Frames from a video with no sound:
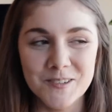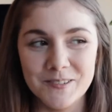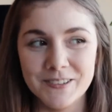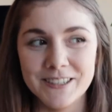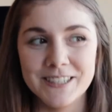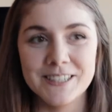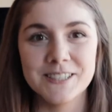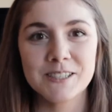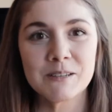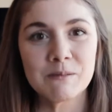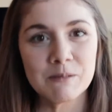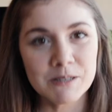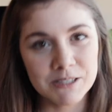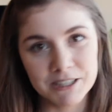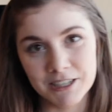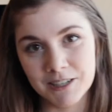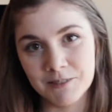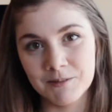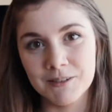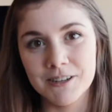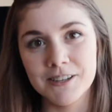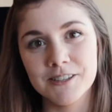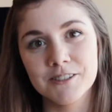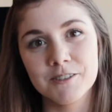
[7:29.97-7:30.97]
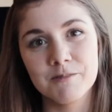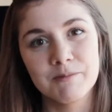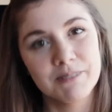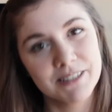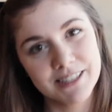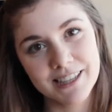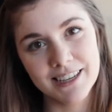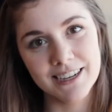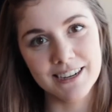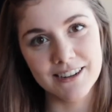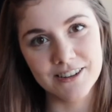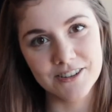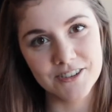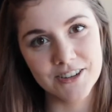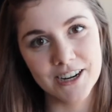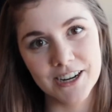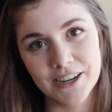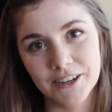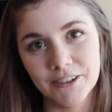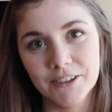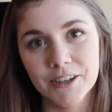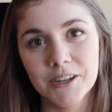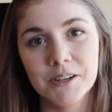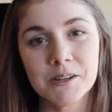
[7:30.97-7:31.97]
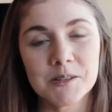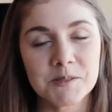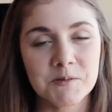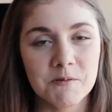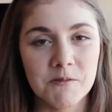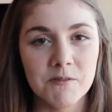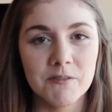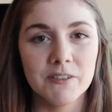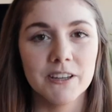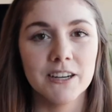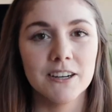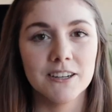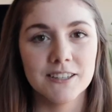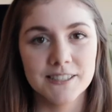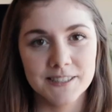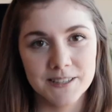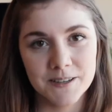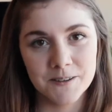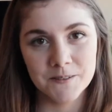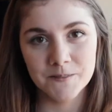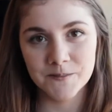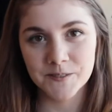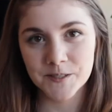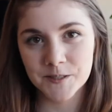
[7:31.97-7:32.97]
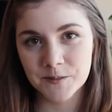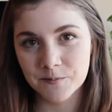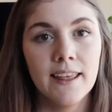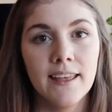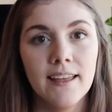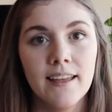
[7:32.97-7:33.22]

We eat so much quinoa, so I'm excited to try to grow some of it ourselves.